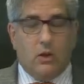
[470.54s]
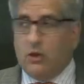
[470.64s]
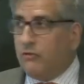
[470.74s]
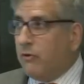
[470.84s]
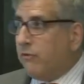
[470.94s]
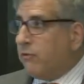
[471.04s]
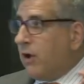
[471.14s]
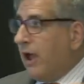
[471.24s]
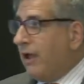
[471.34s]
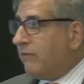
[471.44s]
So if we're
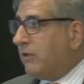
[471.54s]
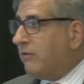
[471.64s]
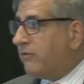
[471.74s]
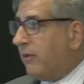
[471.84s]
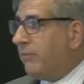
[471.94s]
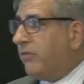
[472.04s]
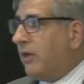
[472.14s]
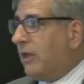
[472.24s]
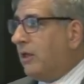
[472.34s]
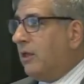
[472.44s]
having
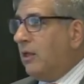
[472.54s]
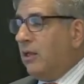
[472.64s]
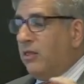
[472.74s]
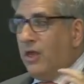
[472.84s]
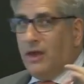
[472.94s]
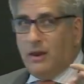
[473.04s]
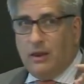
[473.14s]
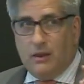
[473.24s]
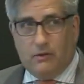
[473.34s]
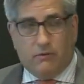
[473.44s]
something that
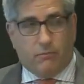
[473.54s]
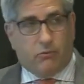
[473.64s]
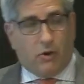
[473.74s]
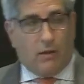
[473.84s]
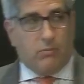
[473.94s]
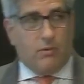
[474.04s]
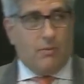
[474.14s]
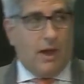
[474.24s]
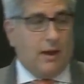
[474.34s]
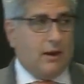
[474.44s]
is
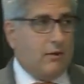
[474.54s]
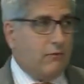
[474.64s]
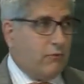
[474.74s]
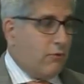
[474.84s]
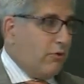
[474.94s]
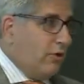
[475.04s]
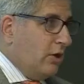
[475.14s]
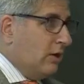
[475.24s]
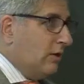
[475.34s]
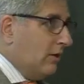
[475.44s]
problematic for
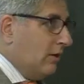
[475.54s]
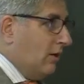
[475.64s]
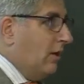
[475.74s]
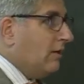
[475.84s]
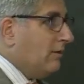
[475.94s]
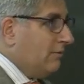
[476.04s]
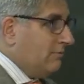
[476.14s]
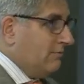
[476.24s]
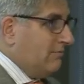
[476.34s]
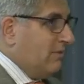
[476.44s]
the gut
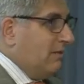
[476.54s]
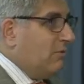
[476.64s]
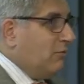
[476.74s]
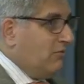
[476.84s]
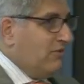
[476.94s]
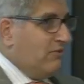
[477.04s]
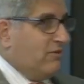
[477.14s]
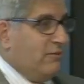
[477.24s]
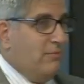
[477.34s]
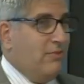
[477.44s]
immune
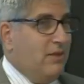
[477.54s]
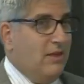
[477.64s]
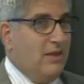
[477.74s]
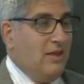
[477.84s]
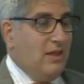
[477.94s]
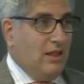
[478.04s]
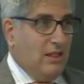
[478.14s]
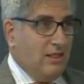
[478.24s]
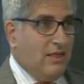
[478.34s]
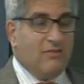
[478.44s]
system,
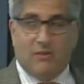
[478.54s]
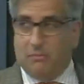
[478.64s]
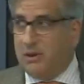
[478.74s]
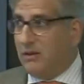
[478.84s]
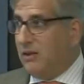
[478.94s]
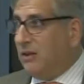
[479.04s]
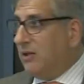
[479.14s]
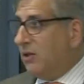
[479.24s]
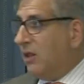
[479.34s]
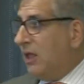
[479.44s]
that's a big
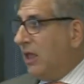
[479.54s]
deal.